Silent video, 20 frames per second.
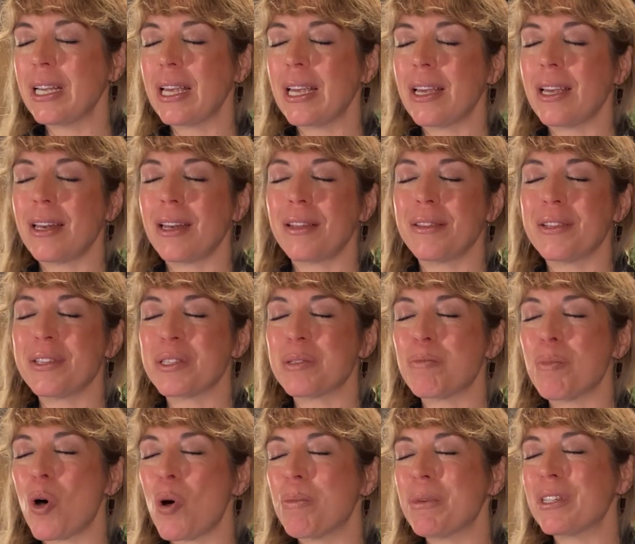in this
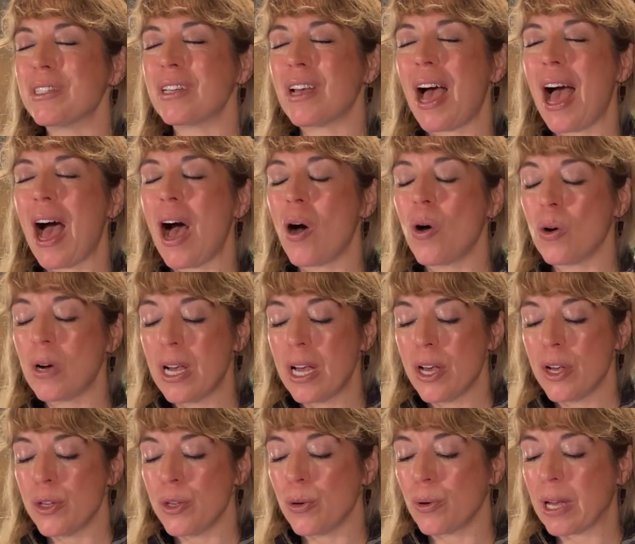moment to how
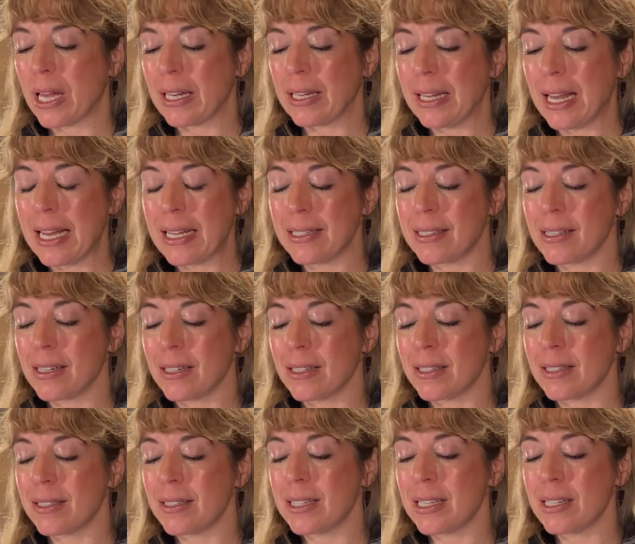you can let
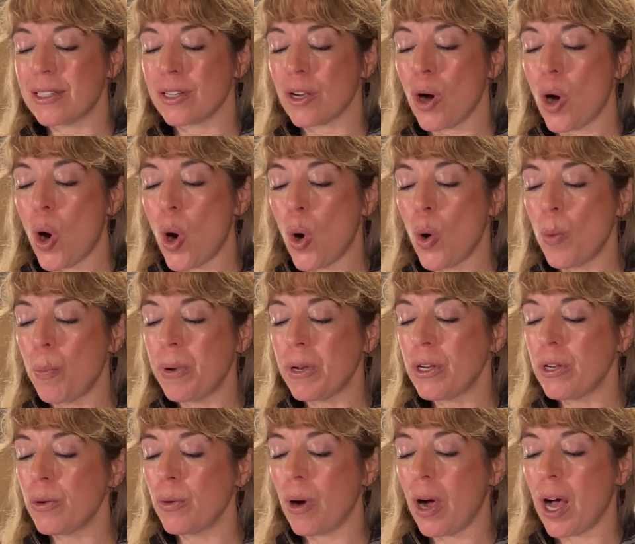synesthesia open
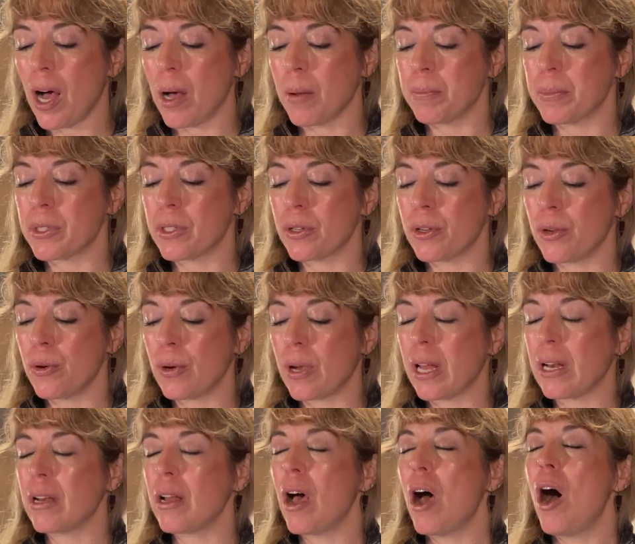you up so you
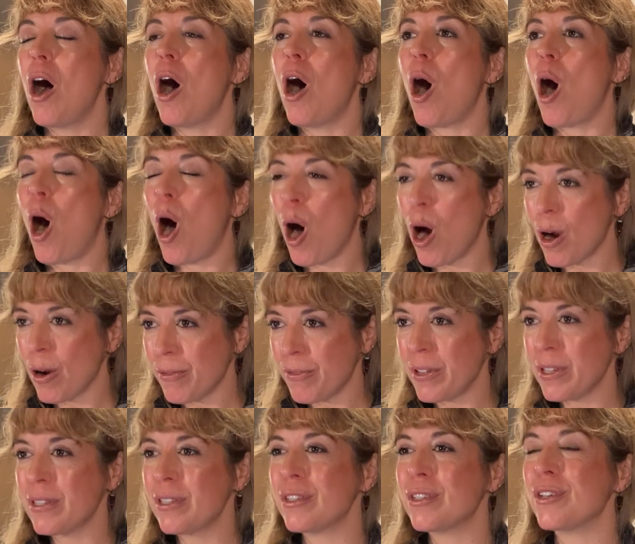can
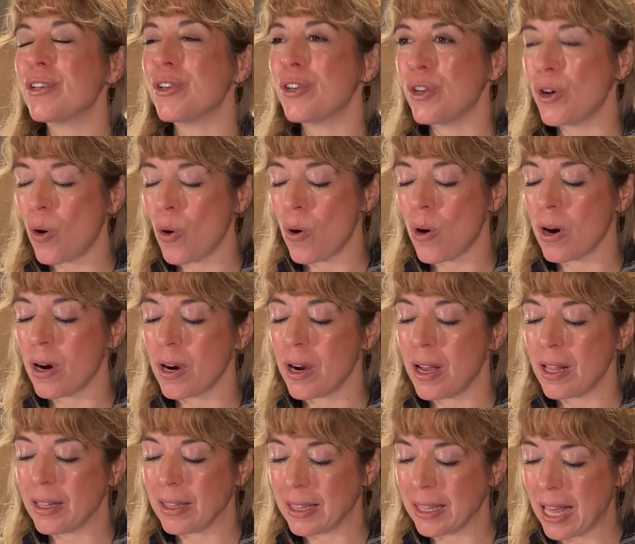harvest your
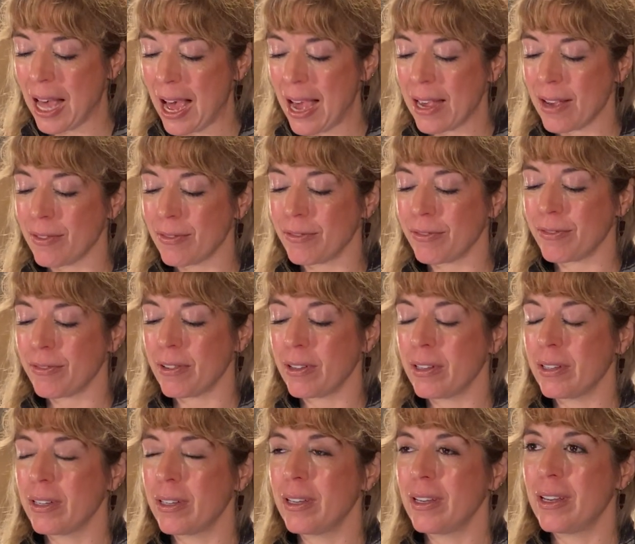life.
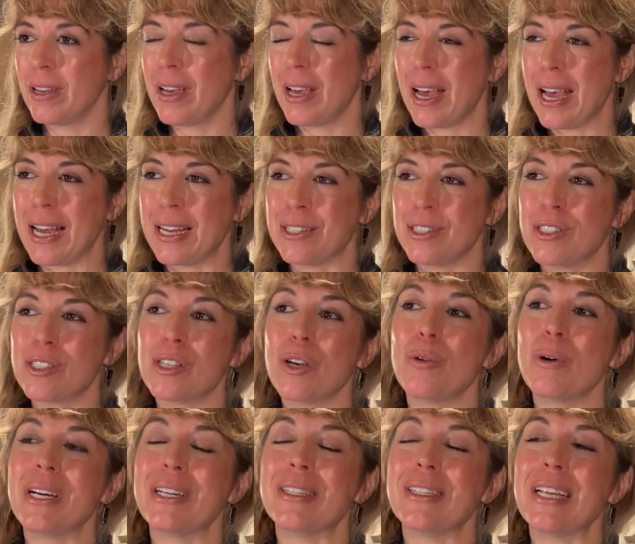And so
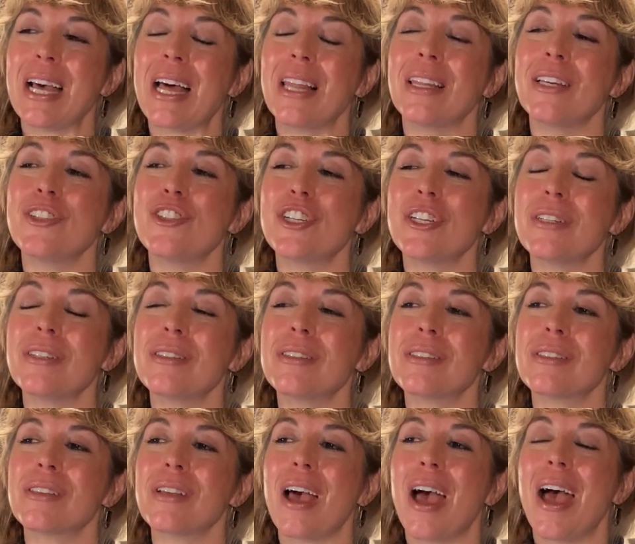intelligence
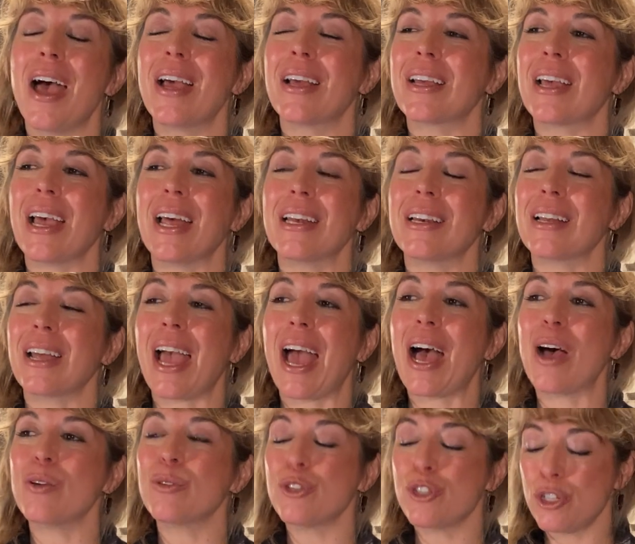can
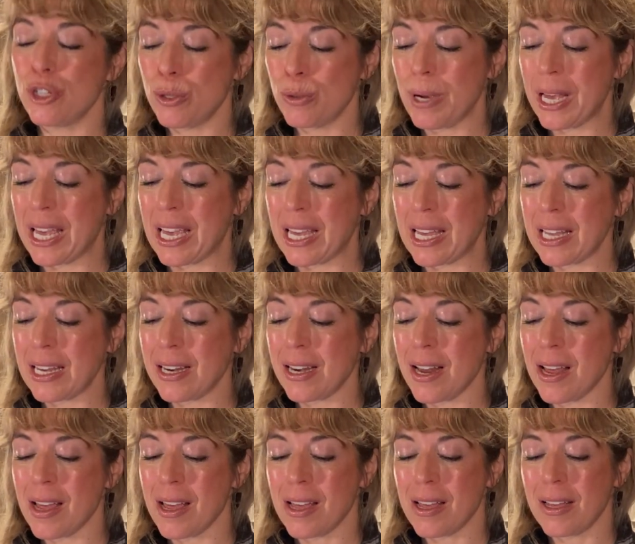count you in
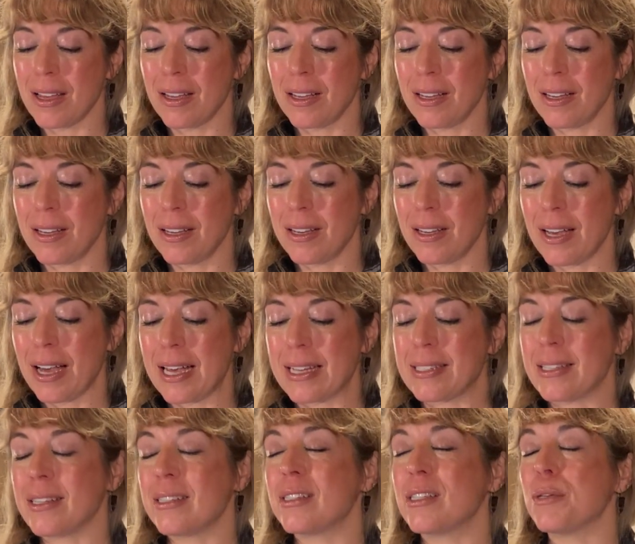as
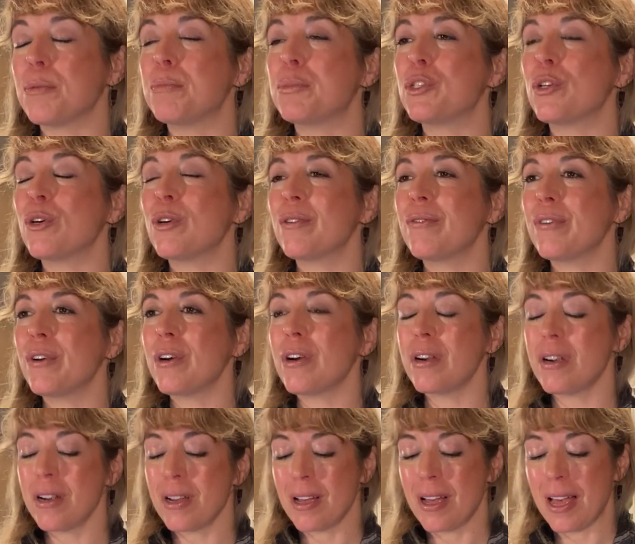its observer
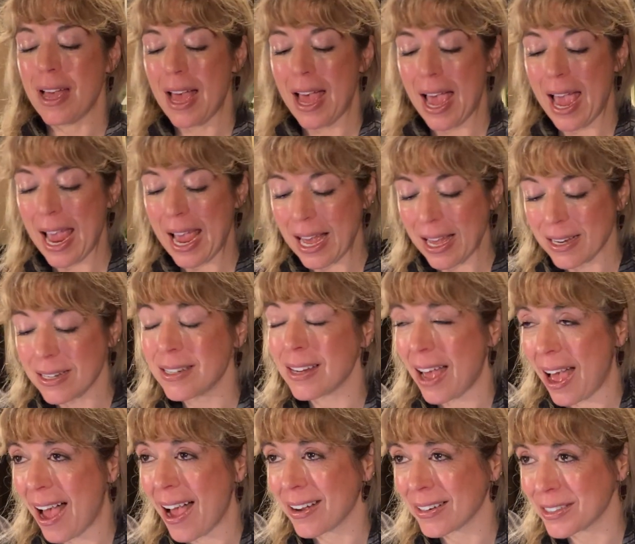and
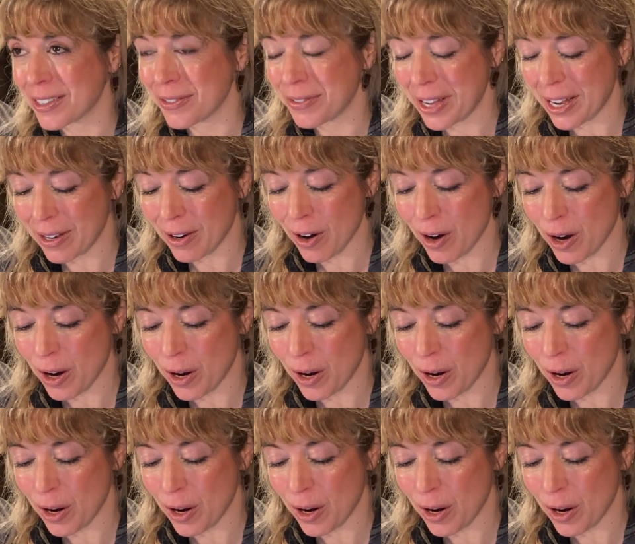activator.